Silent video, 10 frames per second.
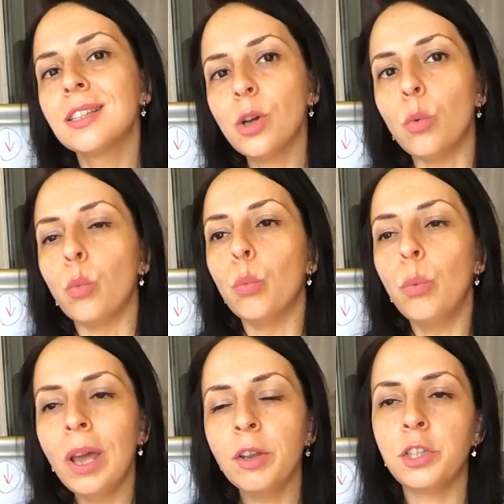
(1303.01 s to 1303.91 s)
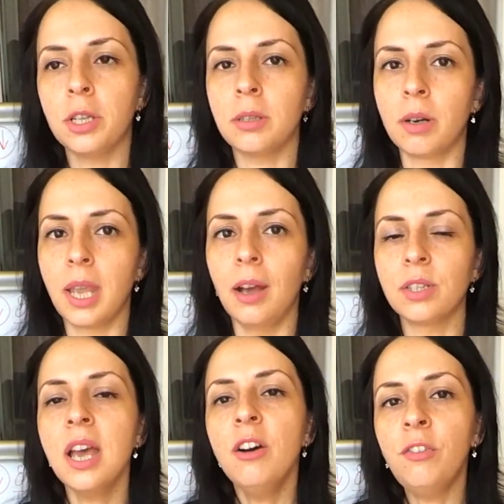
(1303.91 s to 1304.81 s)
So when you're just starting
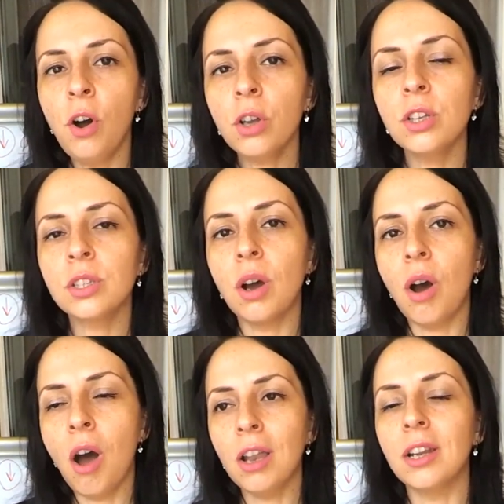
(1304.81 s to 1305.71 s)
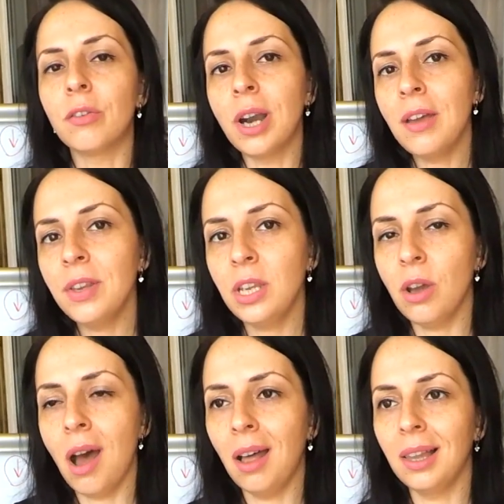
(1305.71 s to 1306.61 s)
out, focus on
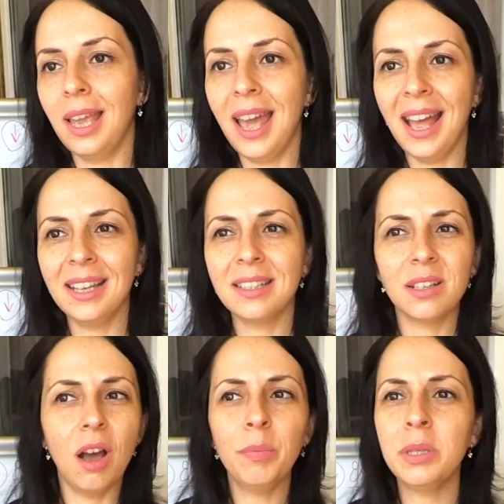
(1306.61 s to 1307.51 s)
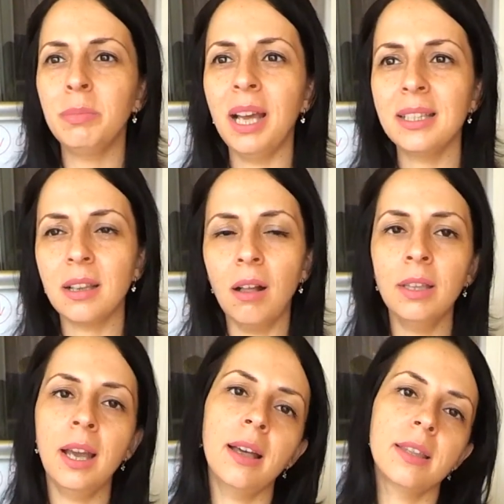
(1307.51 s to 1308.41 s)
revenue only and optimize
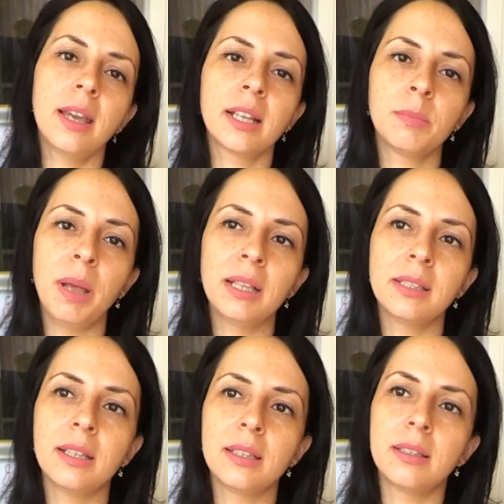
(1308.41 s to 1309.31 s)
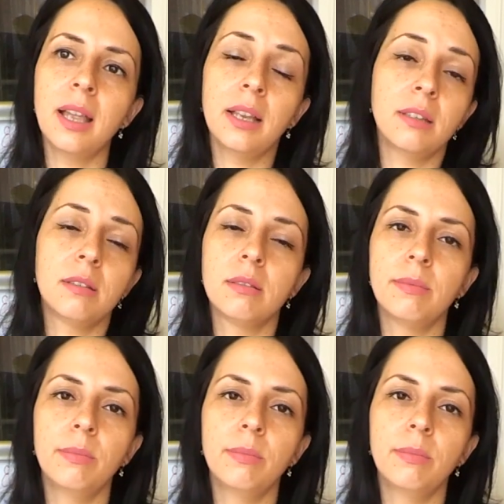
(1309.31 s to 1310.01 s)
all the other expenses that